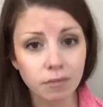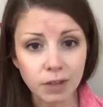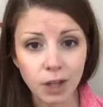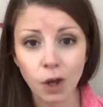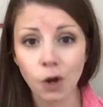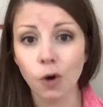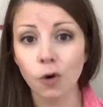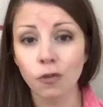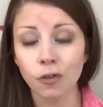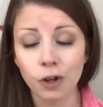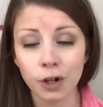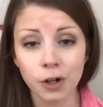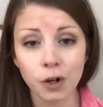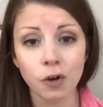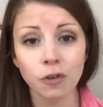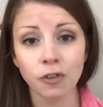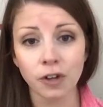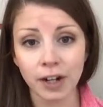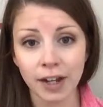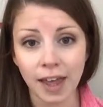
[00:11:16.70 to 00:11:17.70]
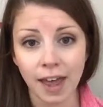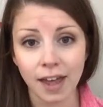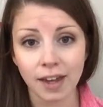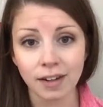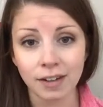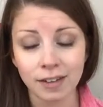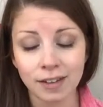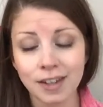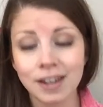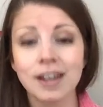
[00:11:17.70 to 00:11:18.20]
over and over
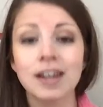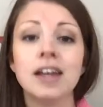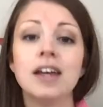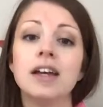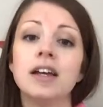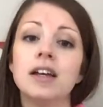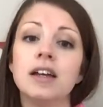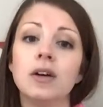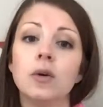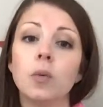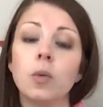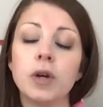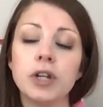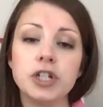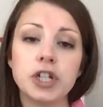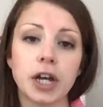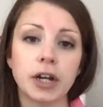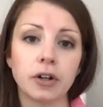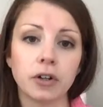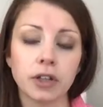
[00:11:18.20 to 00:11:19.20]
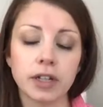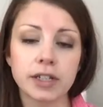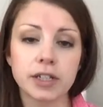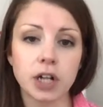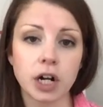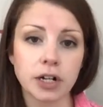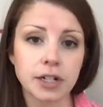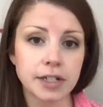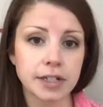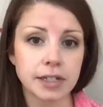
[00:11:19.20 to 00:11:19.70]
again, we generally
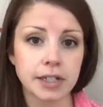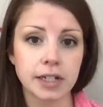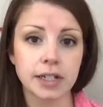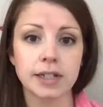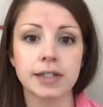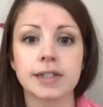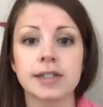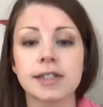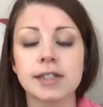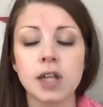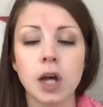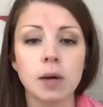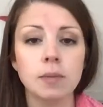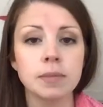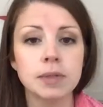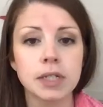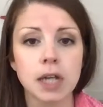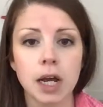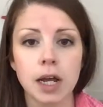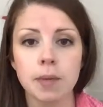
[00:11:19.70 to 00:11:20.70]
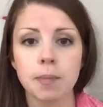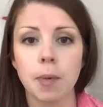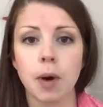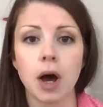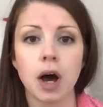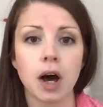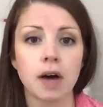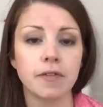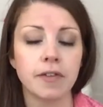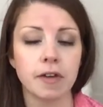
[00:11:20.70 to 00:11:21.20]
start to see some type
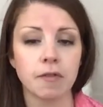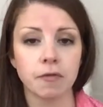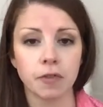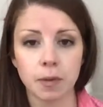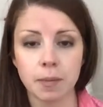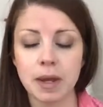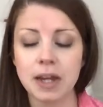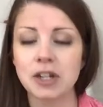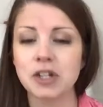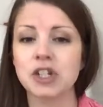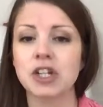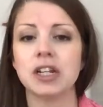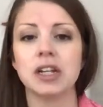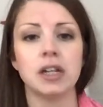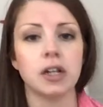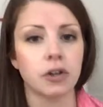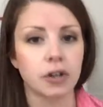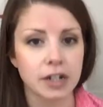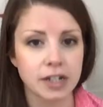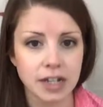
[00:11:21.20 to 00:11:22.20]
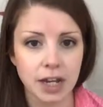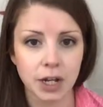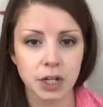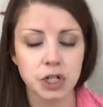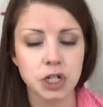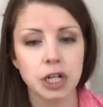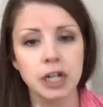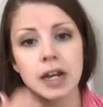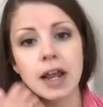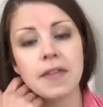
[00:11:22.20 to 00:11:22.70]
of inflammation,
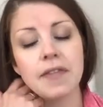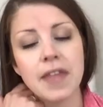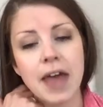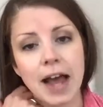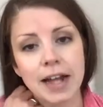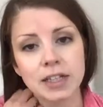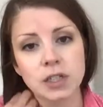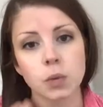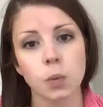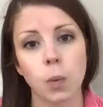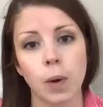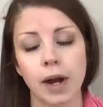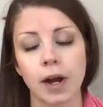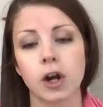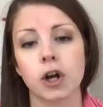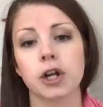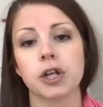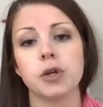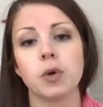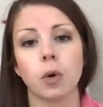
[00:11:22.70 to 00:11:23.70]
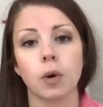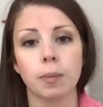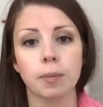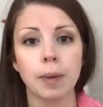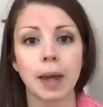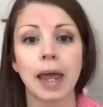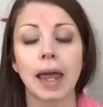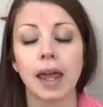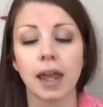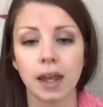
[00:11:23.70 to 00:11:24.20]
irritation, and that's where your
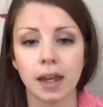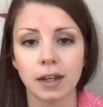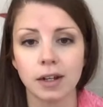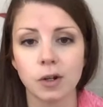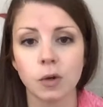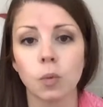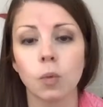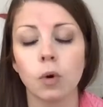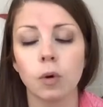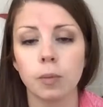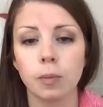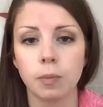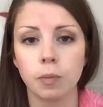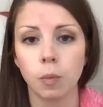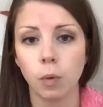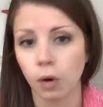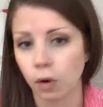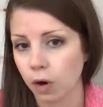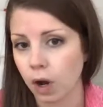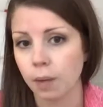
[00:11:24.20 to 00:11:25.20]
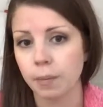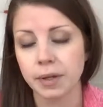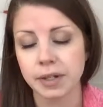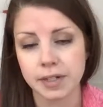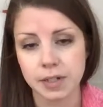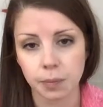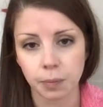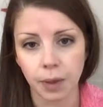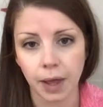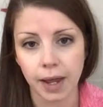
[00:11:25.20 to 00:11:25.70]
pain will come
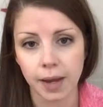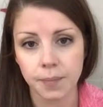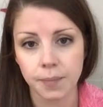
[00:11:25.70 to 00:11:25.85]
into play.